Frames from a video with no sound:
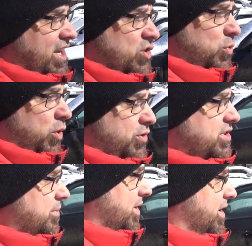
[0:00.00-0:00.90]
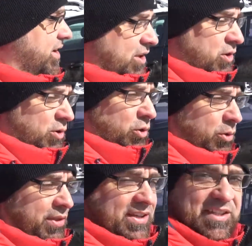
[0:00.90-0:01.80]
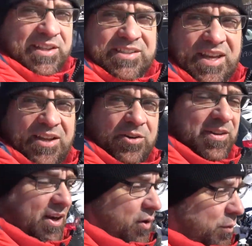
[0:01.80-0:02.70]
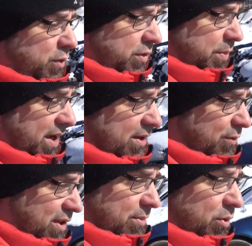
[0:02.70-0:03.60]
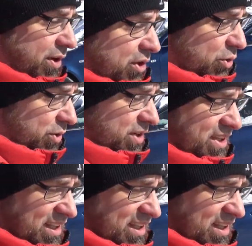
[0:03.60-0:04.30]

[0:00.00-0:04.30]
as well as some uh, other little things on the Saturn that aren't worth buying really brand new.